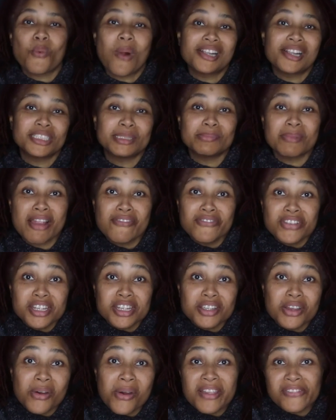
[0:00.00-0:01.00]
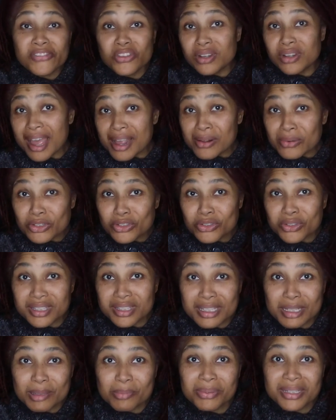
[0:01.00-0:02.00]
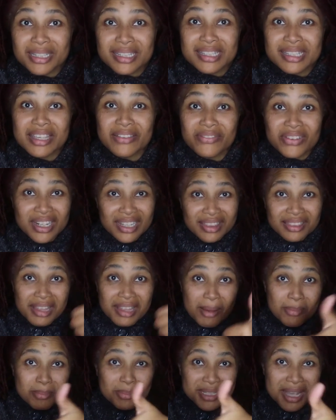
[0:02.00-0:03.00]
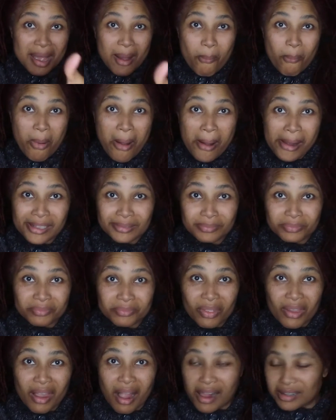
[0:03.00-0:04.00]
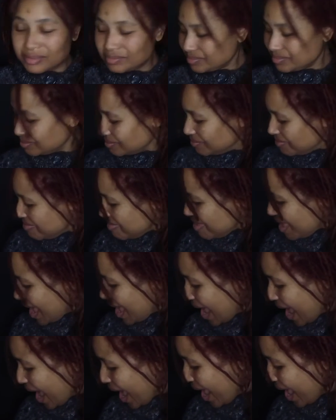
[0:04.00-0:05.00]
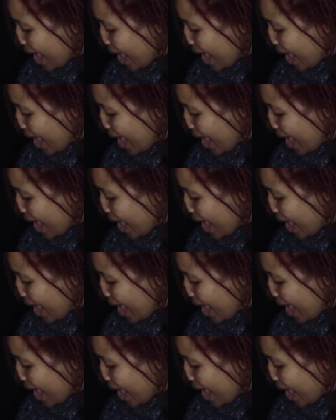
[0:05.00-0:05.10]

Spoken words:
watching my video. If you like what you see, please give it a thumbs up. Nah.